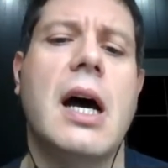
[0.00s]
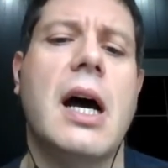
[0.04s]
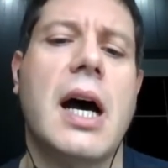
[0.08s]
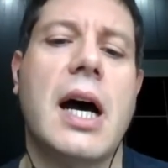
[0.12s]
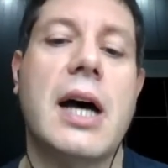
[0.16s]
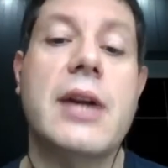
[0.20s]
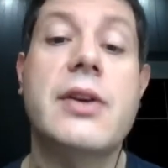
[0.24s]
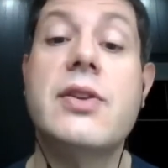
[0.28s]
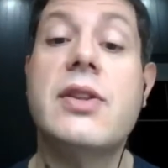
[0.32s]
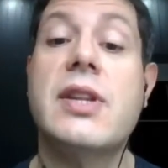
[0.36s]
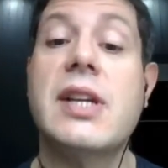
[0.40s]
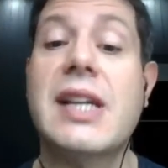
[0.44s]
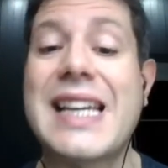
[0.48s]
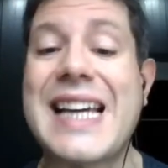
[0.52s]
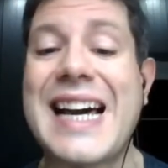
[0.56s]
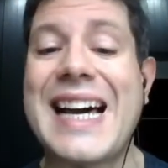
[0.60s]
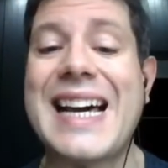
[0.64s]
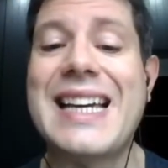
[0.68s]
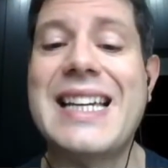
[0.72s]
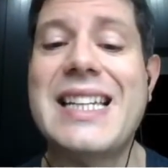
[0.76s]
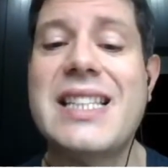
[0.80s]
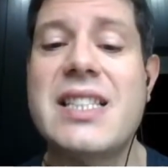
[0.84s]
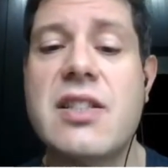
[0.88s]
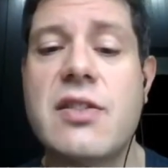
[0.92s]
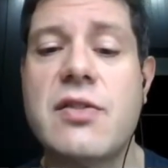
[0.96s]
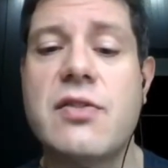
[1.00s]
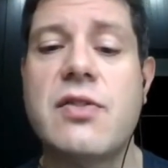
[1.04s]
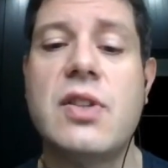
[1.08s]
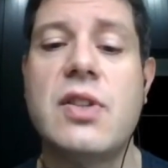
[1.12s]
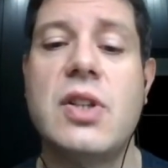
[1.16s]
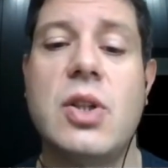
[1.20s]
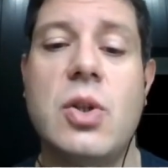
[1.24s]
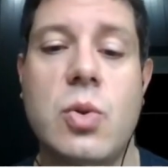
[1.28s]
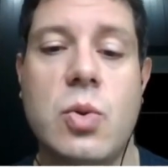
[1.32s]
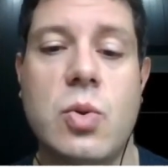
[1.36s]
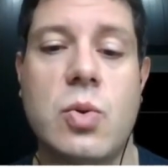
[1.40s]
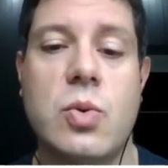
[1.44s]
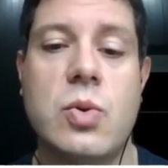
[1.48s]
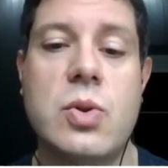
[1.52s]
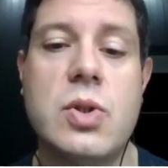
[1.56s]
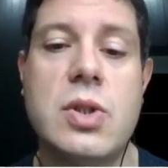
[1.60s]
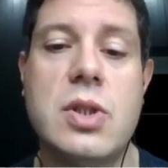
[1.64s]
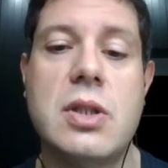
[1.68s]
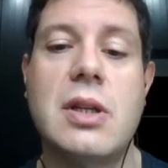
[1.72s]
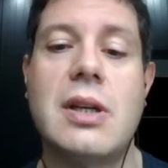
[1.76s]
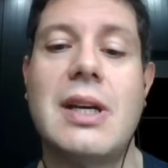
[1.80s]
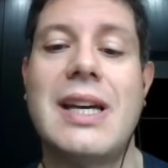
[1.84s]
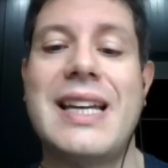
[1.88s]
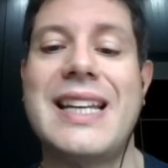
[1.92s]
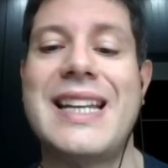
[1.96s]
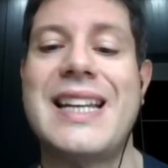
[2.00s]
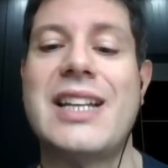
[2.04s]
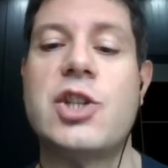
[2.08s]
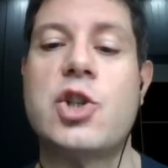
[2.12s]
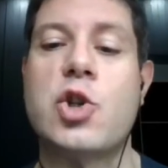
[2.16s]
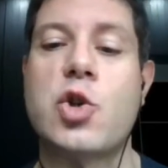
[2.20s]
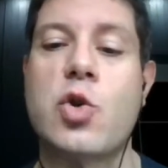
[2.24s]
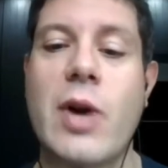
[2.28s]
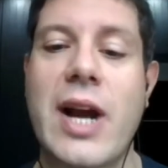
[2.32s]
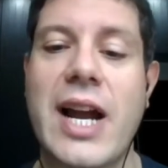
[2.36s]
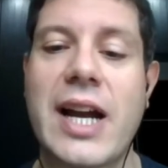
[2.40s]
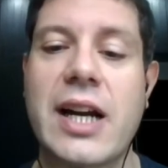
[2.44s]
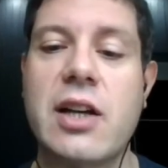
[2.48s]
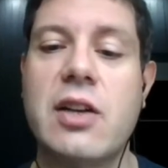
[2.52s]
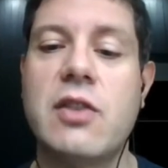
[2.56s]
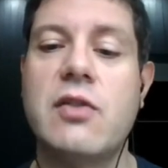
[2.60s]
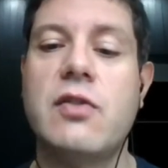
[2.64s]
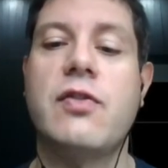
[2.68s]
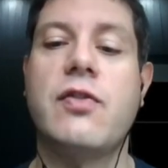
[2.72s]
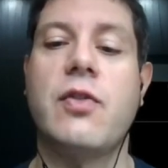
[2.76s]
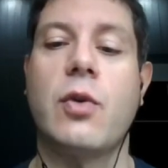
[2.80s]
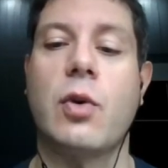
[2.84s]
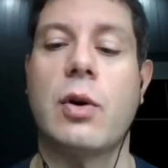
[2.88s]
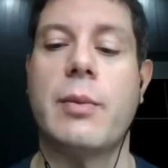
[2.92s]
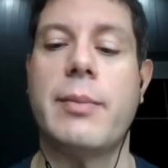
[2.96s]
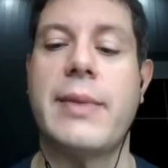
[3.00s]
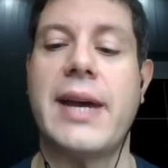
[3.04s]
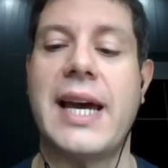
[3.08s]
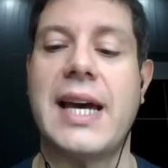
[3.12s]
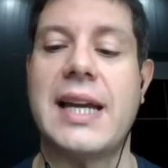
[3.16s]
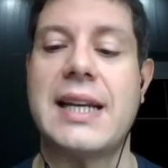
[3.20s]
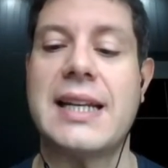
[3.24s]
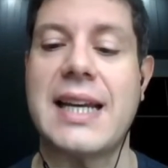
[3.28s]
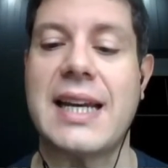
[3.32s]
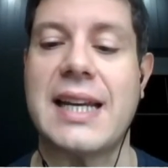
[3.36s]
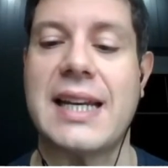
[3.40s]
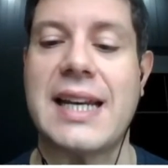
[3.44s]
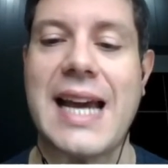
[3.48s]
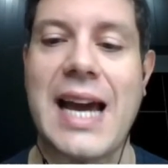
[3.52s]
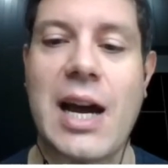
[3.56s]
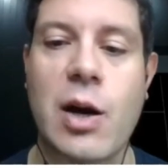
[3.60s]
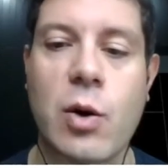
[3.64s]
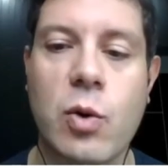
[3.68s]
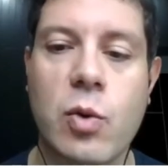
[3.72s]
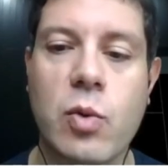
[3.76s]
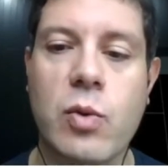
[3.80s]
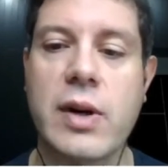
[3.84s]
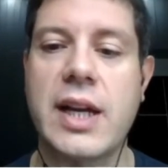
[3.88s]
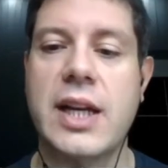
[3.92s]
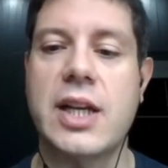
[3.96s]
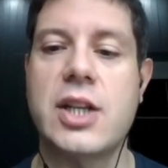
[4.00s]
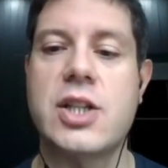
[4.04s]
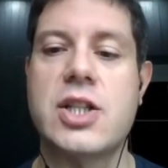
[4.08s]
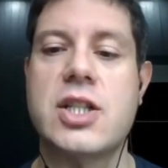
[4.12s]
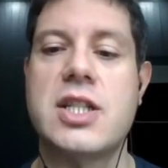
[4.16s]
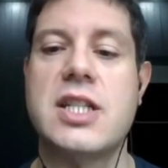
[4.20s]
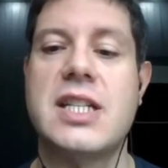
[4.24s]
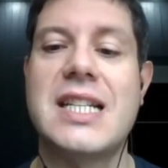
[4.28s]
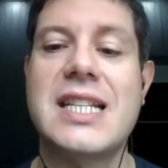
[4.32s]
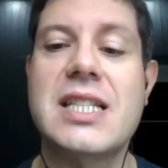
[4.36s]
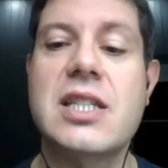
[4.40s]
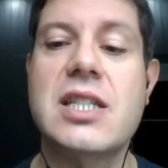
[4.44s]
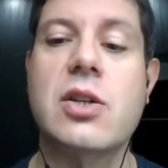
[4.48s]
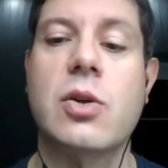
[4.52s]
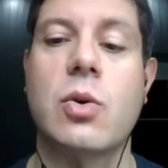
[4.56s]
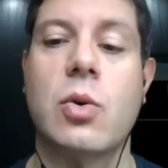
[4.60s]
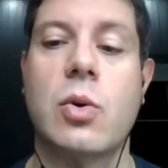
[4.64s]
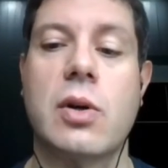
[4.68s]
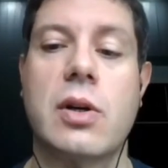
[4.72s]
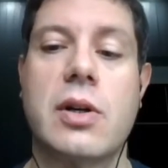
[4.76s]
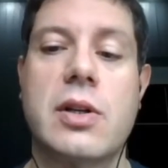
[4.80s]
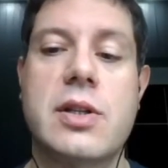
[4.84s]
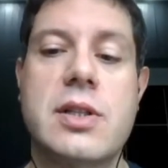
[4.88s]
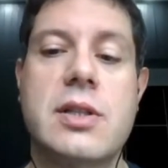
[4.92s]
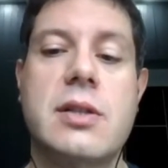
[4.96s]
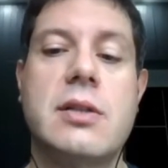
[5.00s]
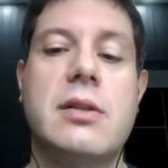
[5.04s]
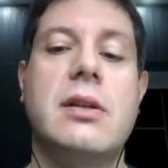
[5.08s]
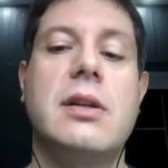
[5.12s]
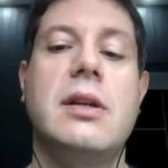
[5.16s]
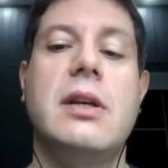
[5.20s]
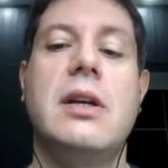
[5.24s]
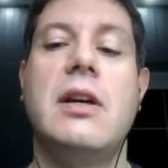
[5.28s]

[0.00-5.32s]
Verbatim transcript: Under the guise of news, an attractive format and outrage discourse,